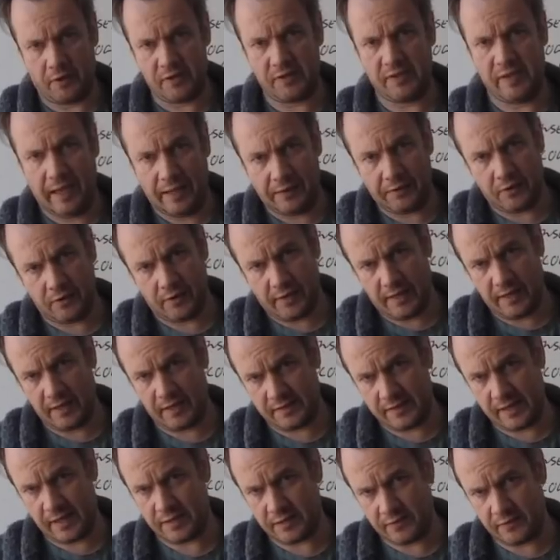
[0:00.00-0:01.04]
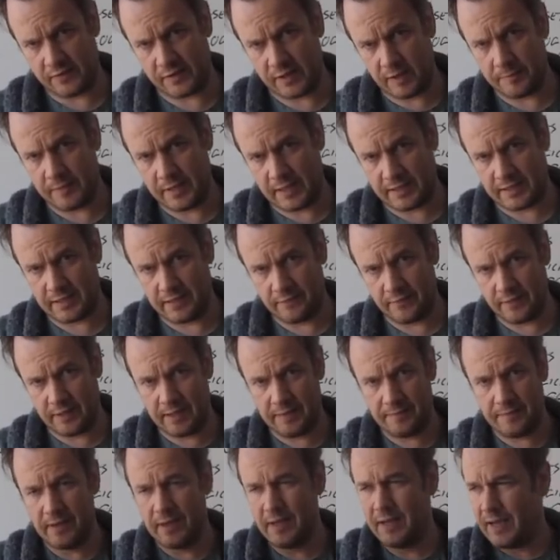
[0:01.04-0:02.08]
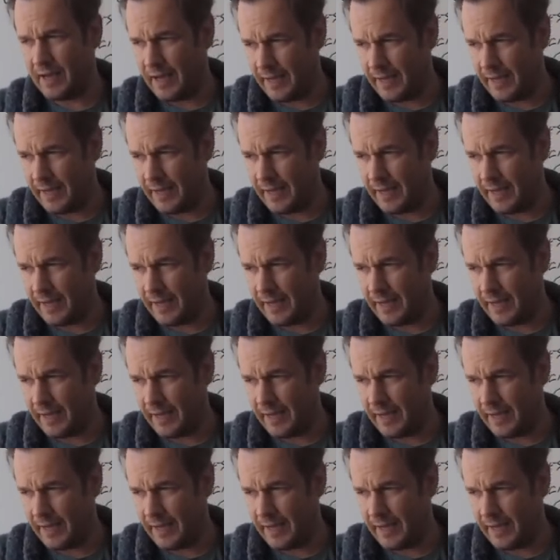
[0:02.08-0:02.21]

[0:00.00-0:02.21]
centered in a sense of subjectivity.